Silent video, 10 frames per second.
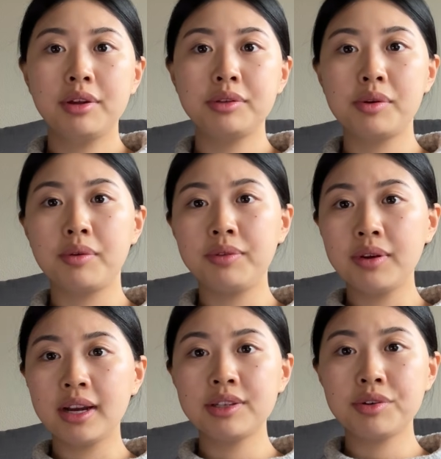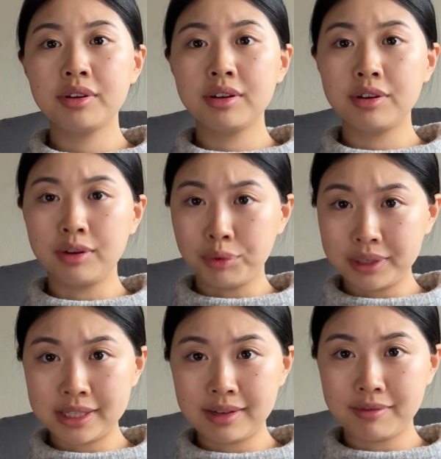So if you guys are in a
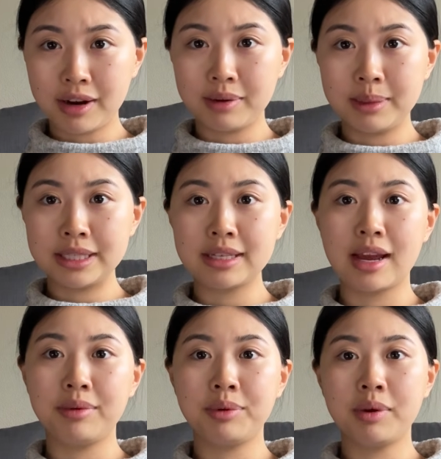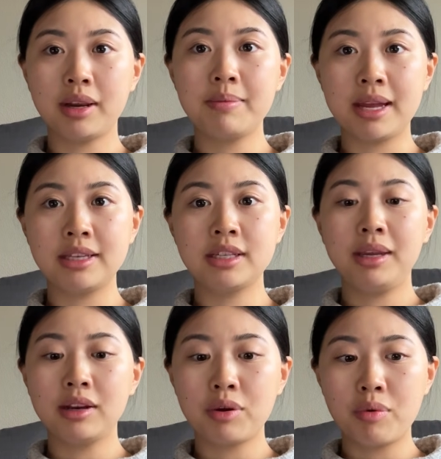noisy environment, I would recommend
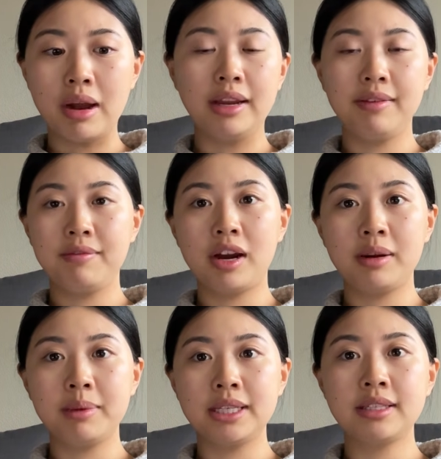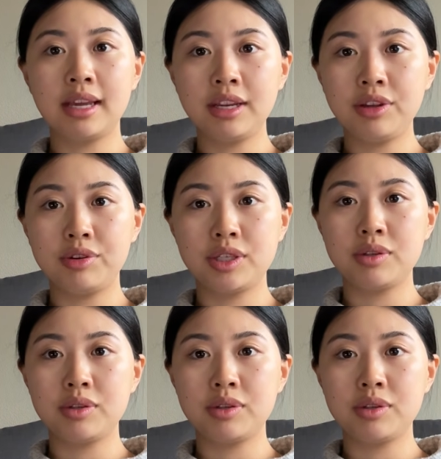being in a quiet environment, getting used